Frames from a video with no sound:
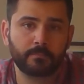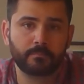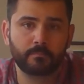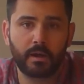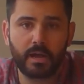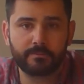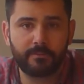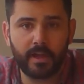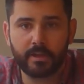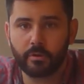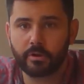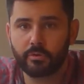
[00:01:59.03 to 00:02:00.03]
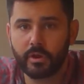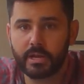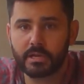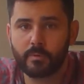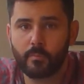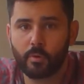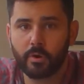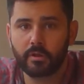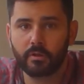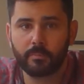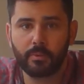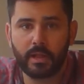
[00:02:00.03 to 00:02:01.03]
Modifying or creating a memorial
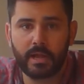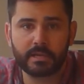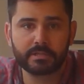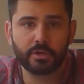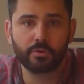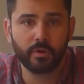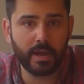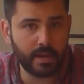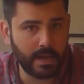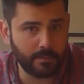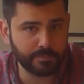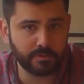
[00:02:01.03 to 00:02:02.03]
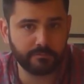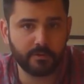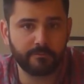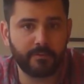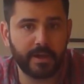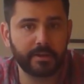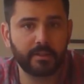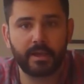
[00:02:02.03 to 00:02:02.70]
or plaque is a great option for a final